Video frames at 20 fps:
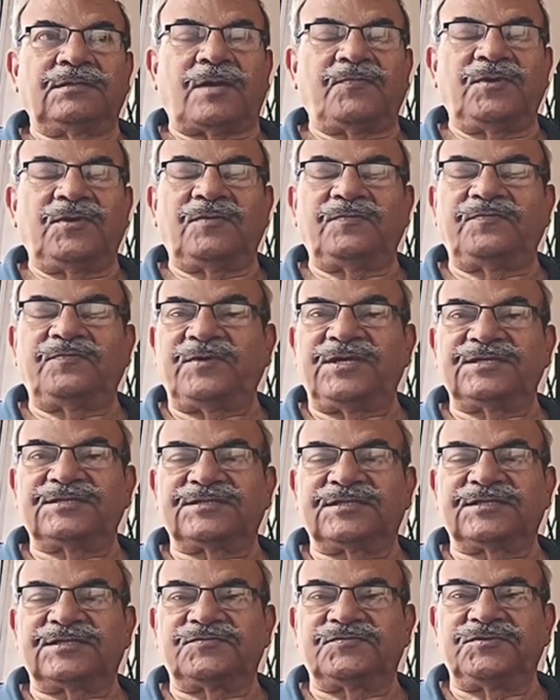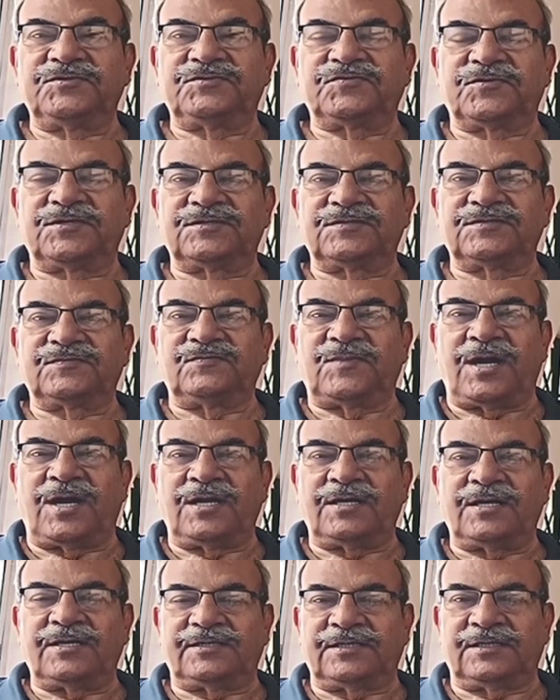a couple of places which was
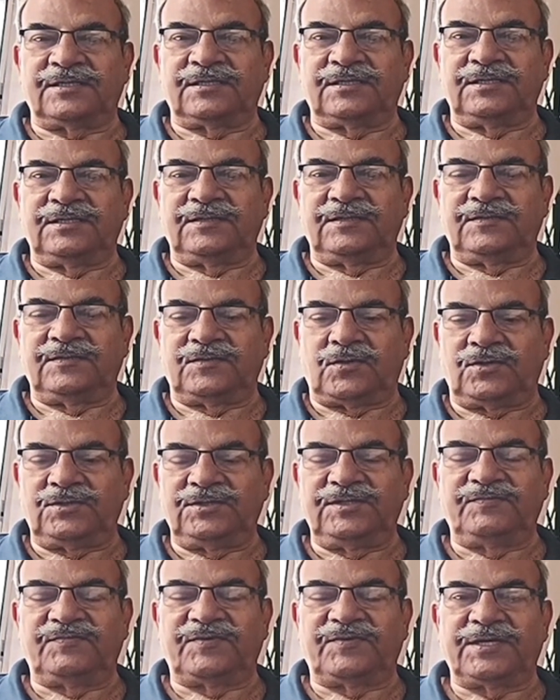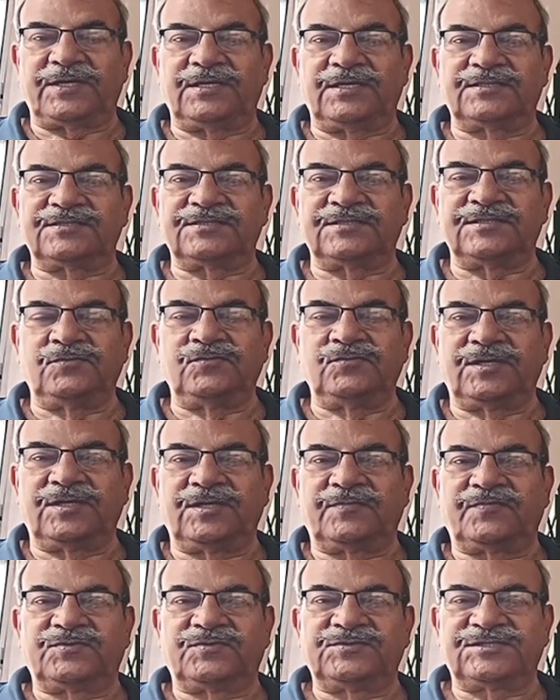marked and all the pilots knew
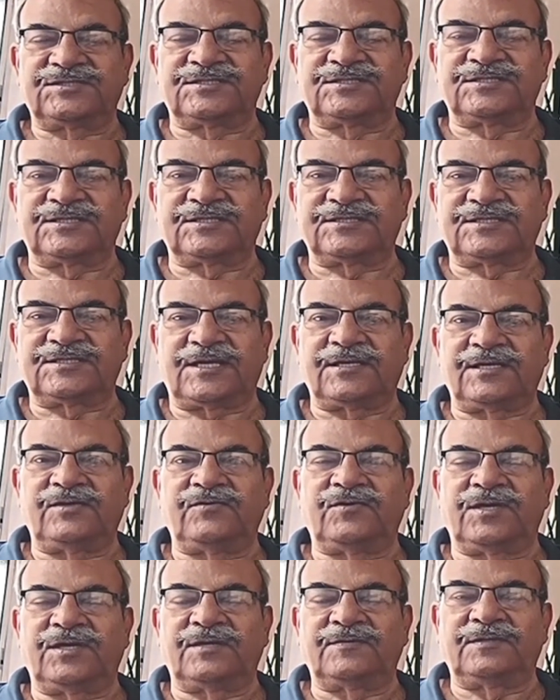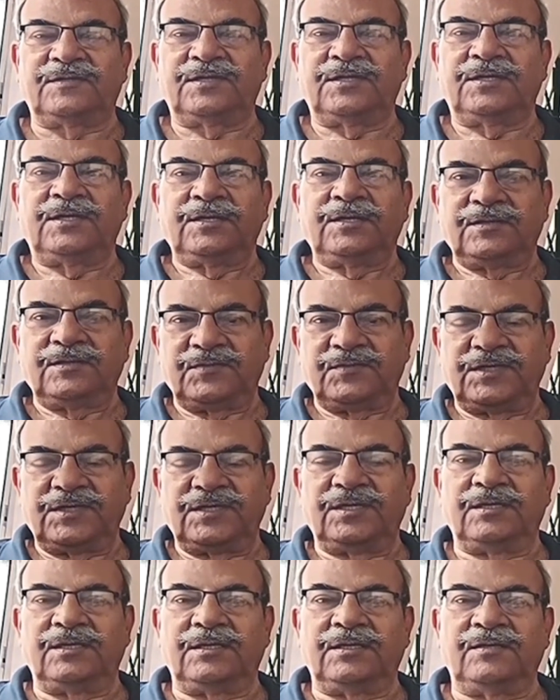their positions exactly where
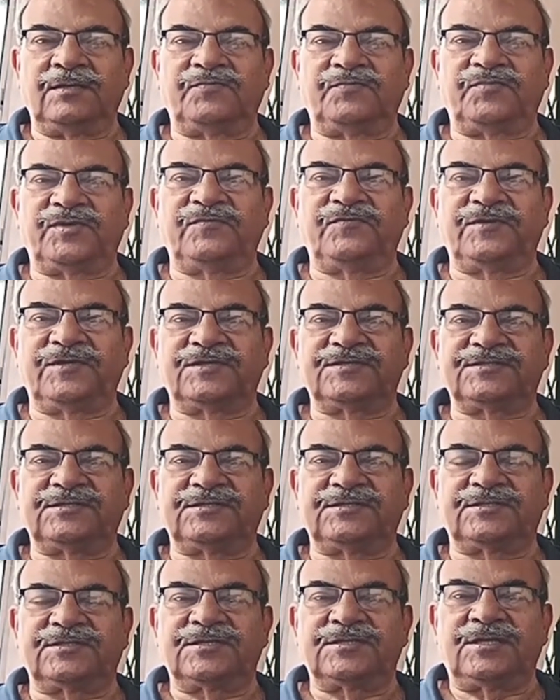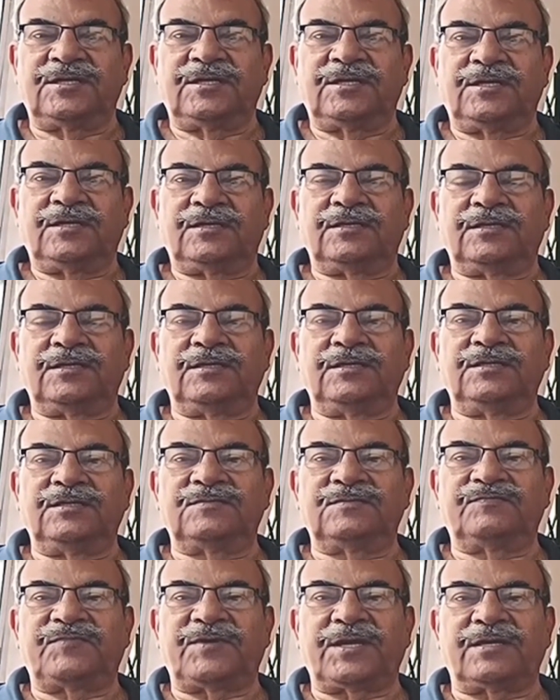in previous year
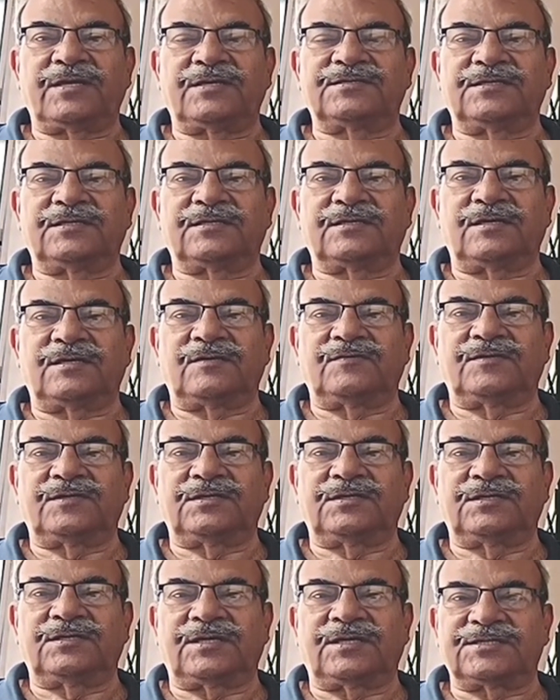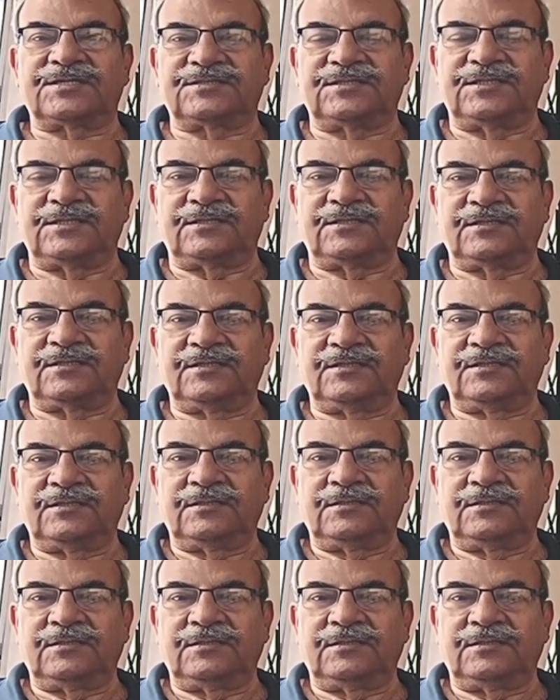these packet aircraft had crashed there.